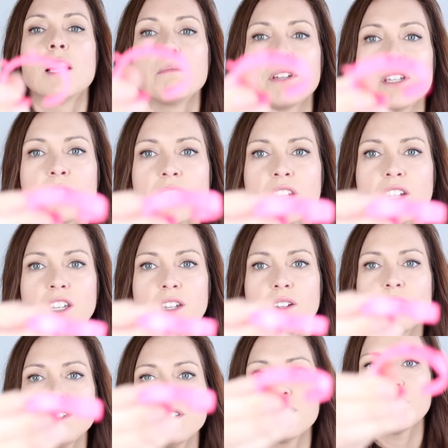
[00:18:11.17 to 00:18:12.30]
But you can
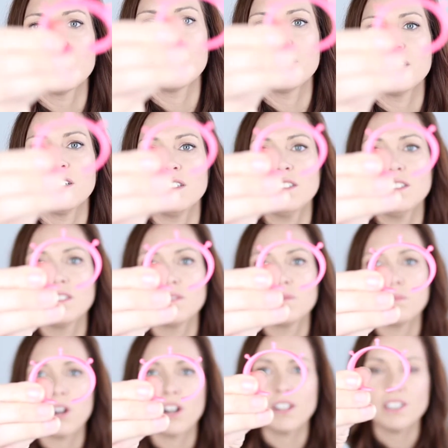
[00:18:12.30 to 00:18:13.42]
use the little
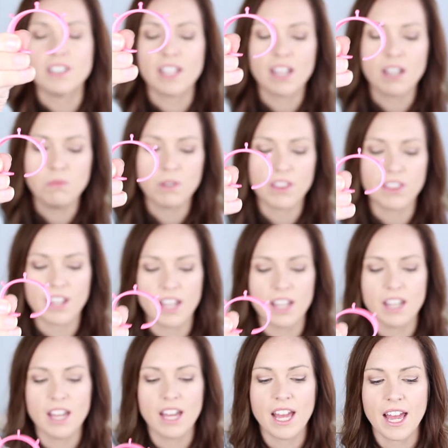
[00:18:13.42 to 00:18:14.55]
parts that come with it.
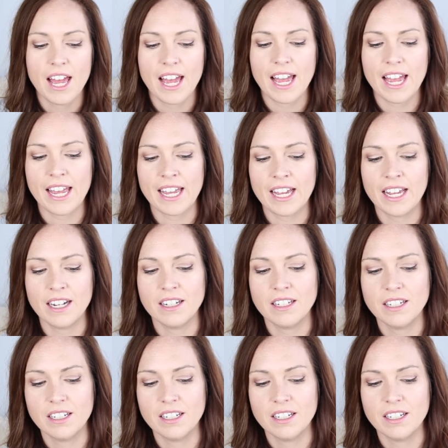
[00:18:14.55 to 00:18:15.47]
And